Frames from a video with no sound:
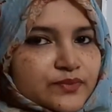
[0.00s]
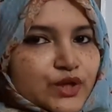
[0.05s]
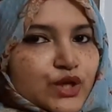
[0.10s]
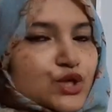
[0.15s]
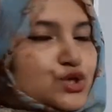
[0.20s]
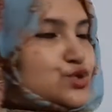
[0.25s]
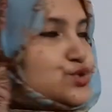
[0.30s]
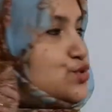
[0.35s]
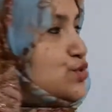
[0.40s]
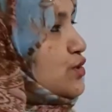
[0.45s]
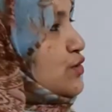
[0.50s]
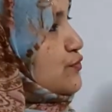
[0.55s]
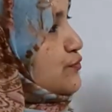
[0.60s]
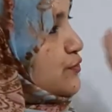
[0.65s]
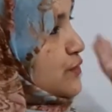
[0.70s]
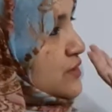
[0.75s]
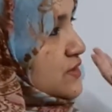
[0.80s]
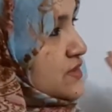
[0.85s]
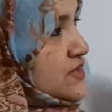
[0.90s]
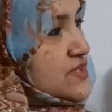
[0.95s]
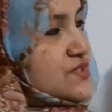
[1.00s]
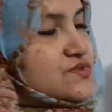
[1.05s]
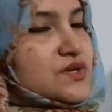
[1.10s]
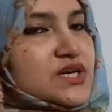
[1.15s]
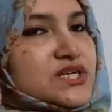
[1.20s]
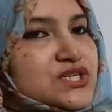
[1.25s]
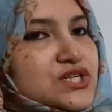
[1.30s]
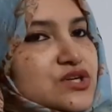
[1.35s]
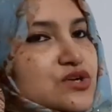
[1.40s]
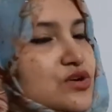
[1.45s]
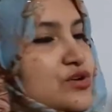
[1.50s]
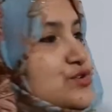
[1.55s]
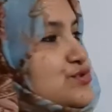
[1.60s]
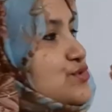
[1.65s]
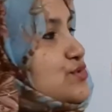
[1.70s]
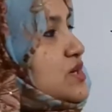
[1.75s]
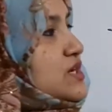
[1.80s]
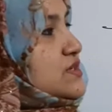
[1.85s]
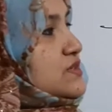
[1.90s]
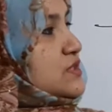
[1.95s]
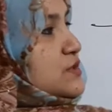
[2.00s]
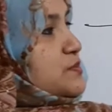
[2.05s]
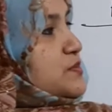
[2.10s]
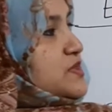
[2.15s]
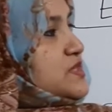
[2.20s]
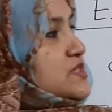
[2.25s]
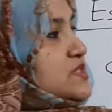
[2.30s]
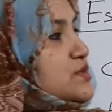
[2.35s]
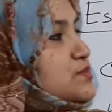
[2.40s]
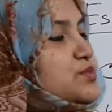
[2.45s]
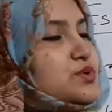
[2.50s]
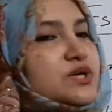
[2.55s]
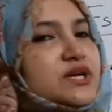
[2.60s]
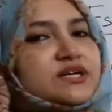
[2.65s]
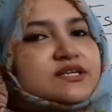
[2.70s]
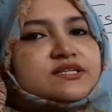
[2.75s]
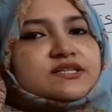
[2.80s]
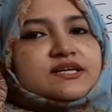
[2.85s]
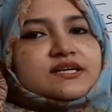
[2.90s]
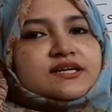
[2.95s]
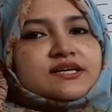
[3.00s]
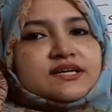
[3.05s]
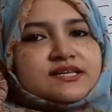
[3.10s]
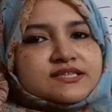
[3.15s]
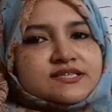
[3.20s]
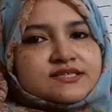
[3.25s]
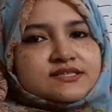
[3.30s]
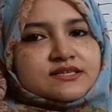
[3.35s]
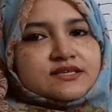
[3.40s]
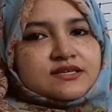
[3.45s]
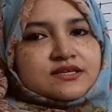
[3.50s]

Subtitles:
So for this reaction also 100% product is